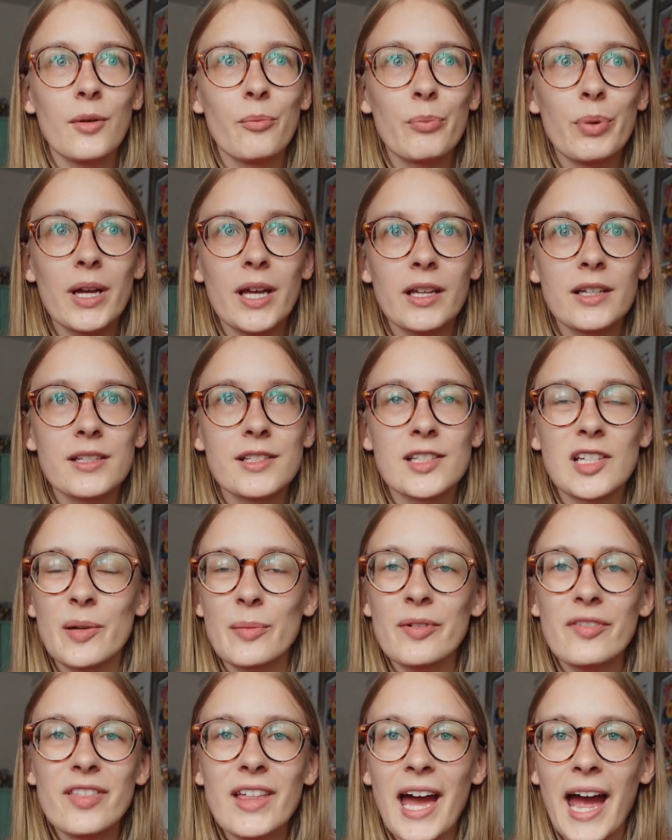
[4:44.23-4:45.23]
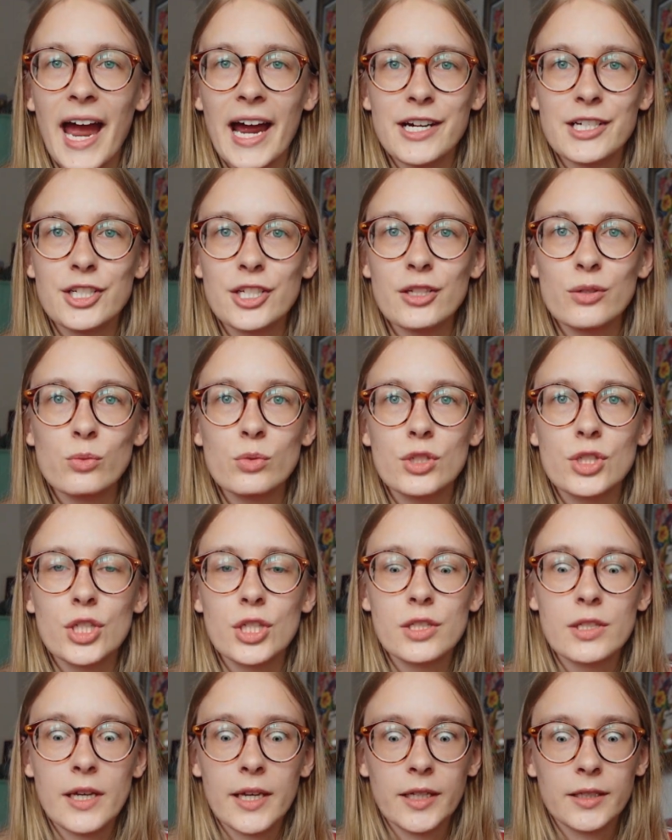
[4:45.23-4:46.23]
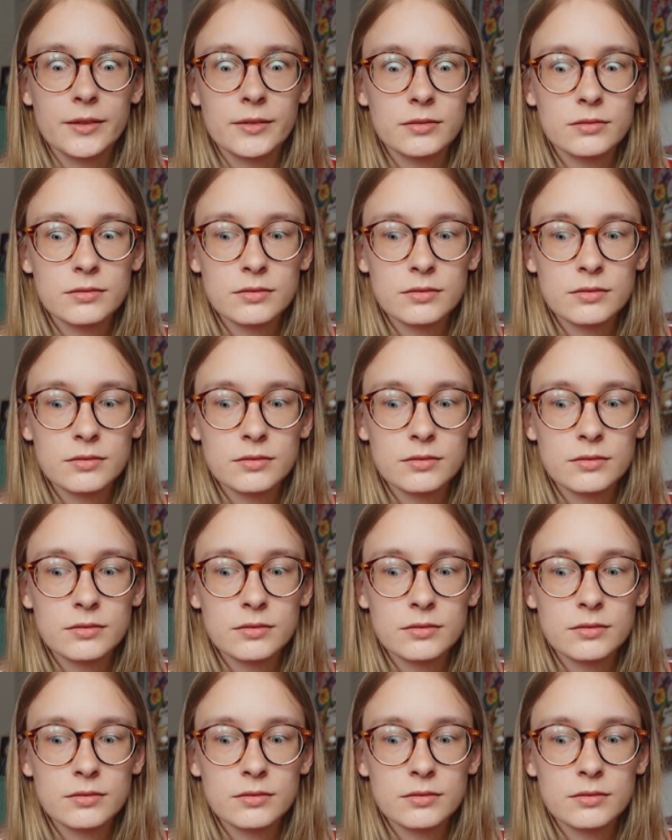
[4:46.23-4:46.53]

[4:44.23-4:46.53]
But some of the action was just like